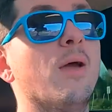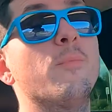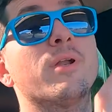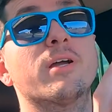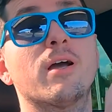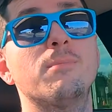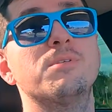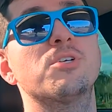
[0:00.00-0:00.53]
And when
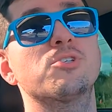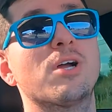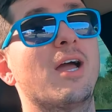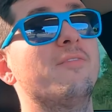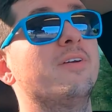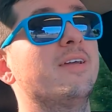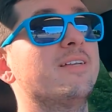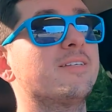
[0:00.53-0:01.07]
it comes to
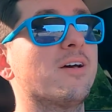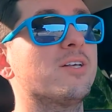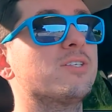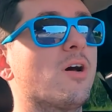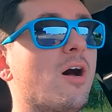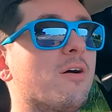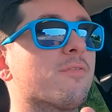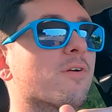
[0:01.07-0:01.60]
driving, it
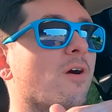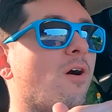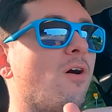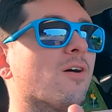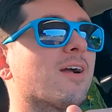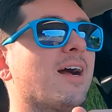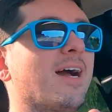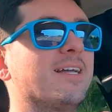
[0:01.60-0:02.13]
does offer
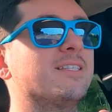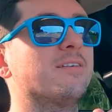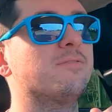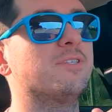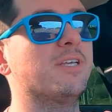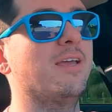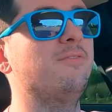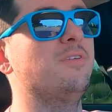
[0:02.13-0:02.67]
all kinds
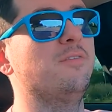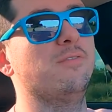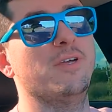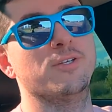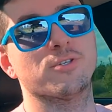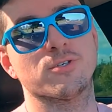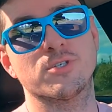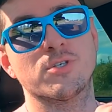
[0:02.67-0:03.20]
of safety
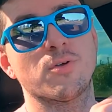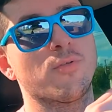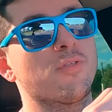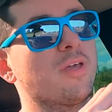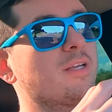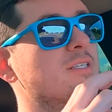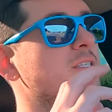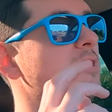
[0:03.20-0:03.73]
features, so
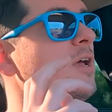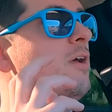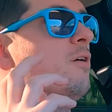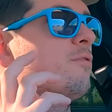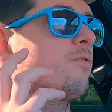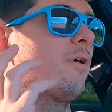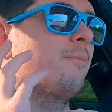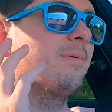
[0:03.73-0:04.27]
things
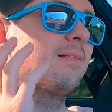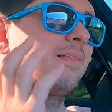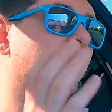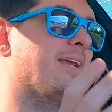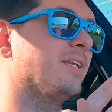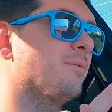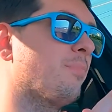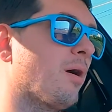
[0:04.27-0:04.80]
from
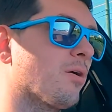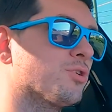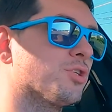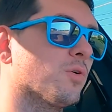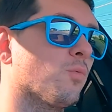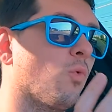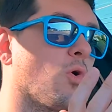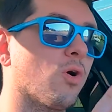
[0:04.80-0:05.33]
lane
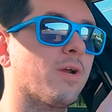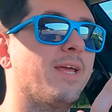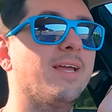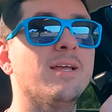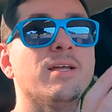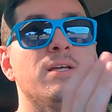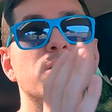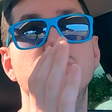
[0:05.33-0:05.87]
departure
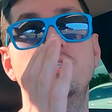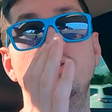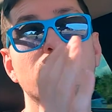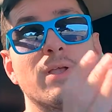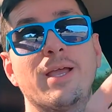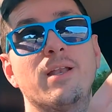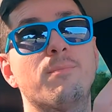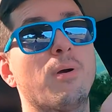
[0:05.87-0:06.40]
warning to
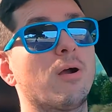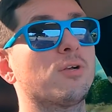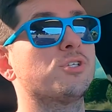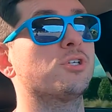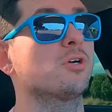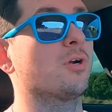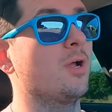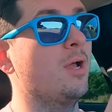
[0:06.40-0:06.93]
lane
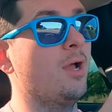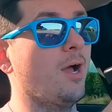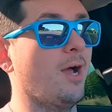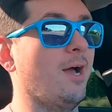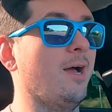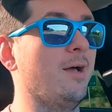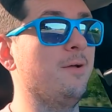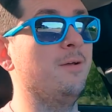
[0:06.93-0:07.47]
departure
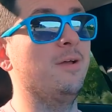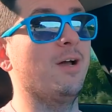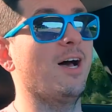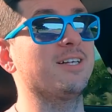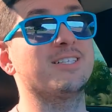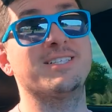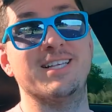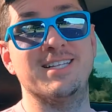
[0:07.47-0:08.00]
uh,
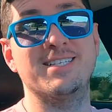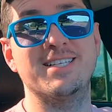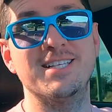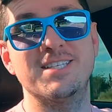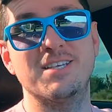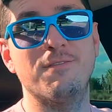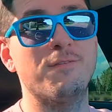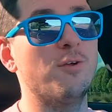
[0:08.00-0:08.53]

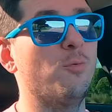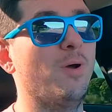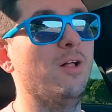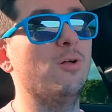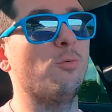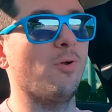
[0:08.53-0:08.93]
assistance, if you will.